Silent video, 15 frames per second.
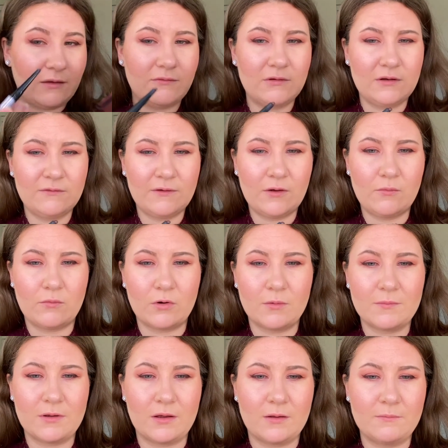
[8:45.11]
Even if I
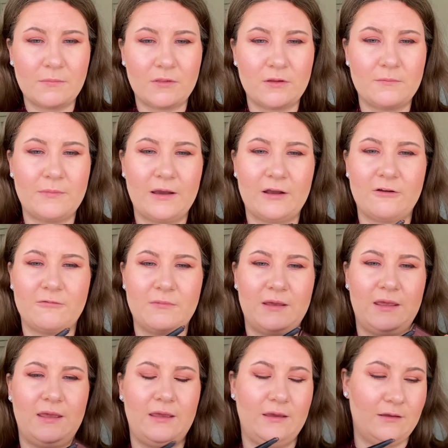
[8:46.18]
warm it up on the back of my
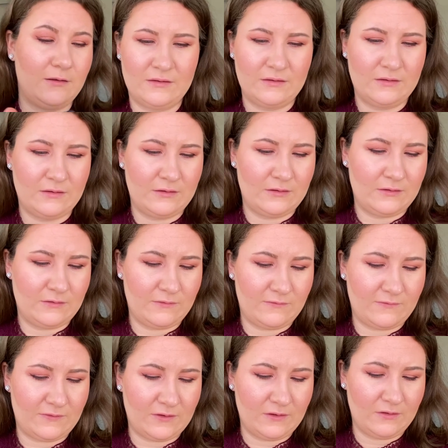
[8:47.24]
hand, I
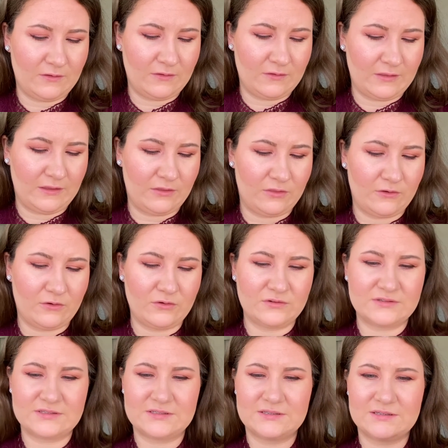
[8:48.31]
feel like
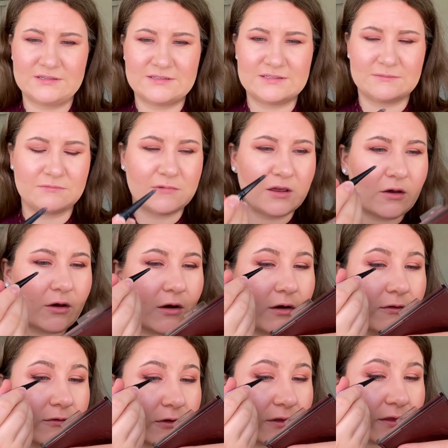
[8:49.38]
there's something off with